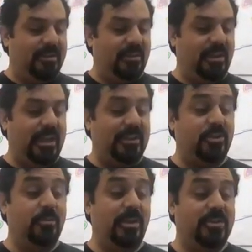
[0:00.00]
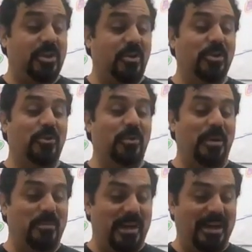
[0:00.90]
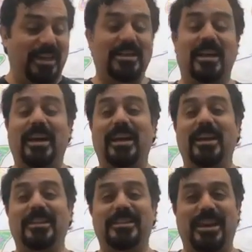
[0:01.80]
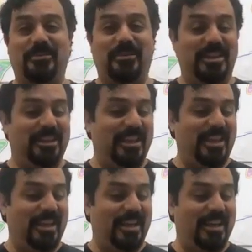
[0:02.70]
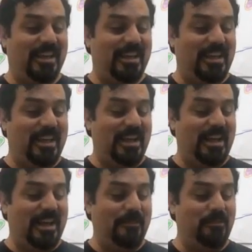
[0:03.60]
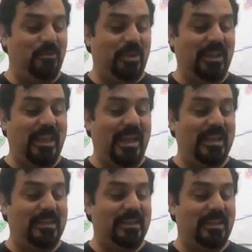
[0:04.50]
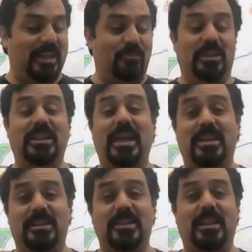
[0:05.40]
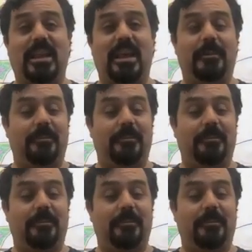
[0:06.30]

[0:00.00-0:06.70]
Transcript: Feeling like too much going through my mind. I definitely relate and related to that.